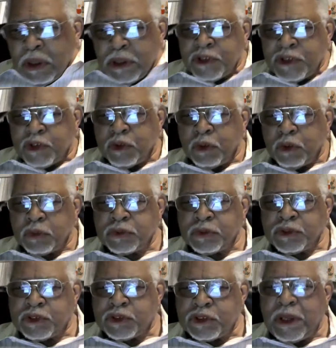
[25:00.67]

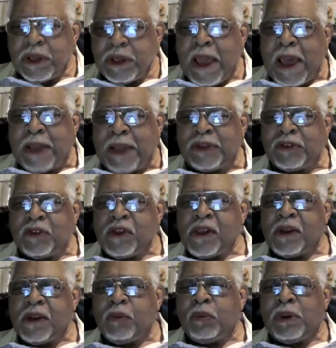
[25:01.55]
children say, I
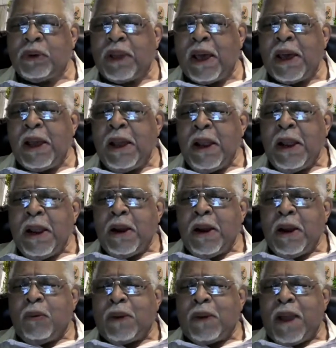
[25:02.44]
said
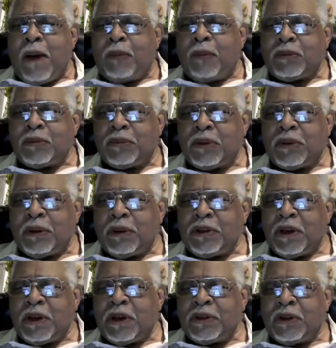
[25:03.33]
when I was
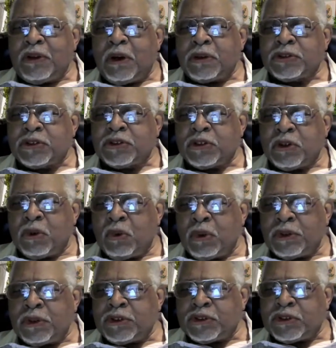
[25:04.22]
a youngster
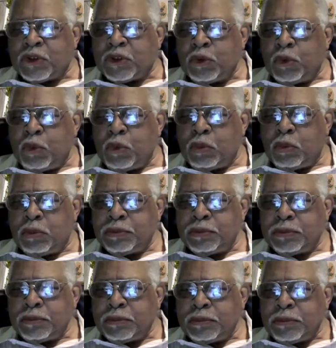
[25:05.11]
going to school?
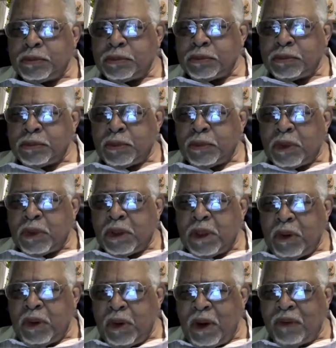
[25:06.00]

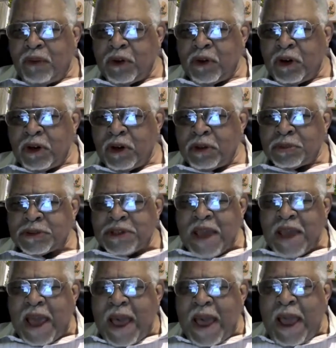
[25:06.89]
You ever hear them
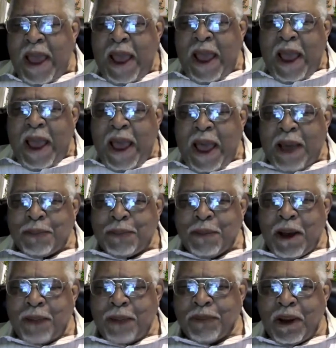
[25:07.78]
say,
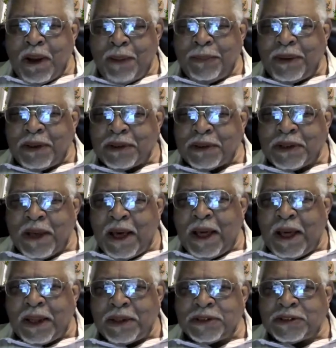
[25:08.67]
I'm in
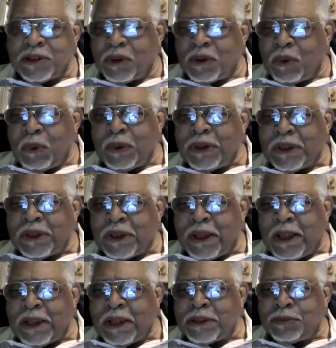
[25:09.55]
college, going to
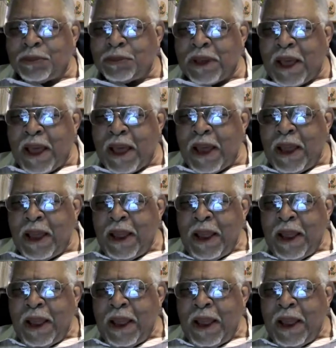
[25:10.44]
college, but I